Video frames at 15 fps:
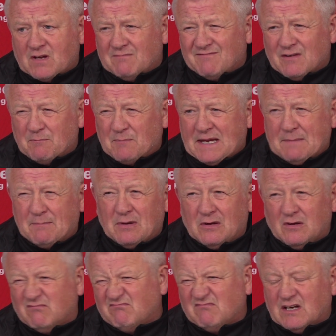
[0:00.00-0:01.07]
that
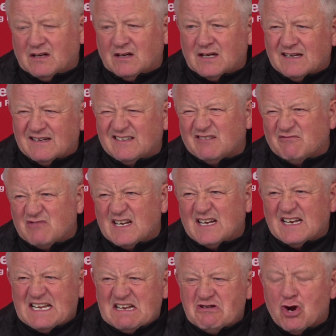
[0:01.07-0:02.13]
people are
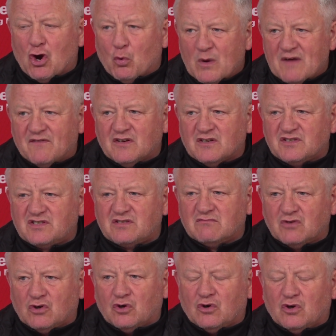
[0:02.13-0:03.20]
really not with us
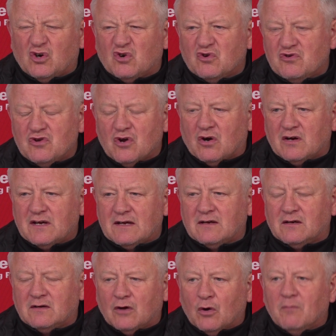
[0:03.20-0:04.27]
or not
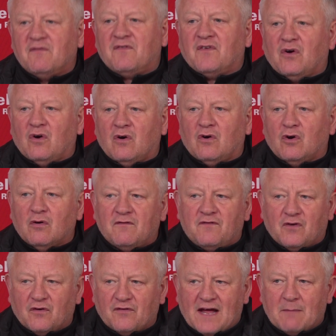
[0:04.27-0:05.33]
up
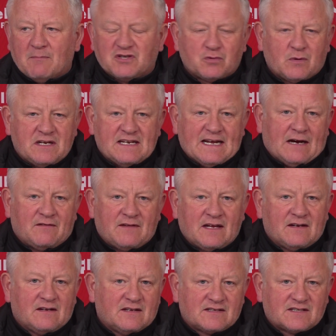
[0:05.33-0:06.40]
for that between now and the
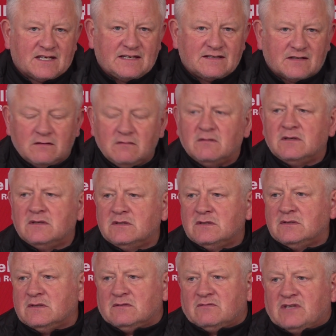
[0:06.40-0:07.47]
end of the season,
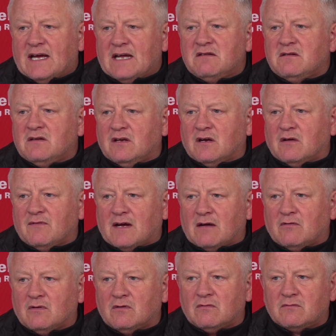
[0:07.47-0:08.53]
then you know that
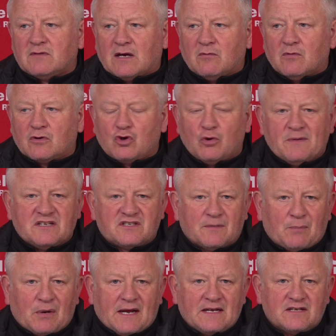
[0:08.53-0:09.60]
will come into
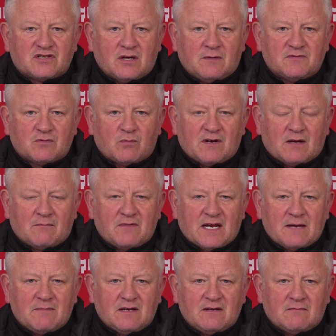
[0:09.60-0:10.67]
play in terms of when I'm
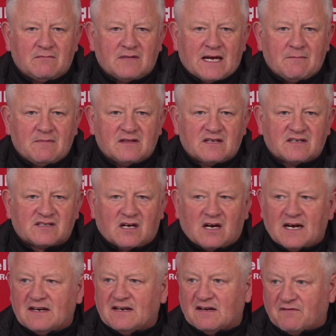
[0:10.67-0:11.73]
naming the
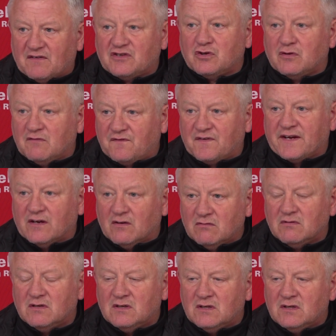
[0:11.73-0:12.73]
side. And if I do feel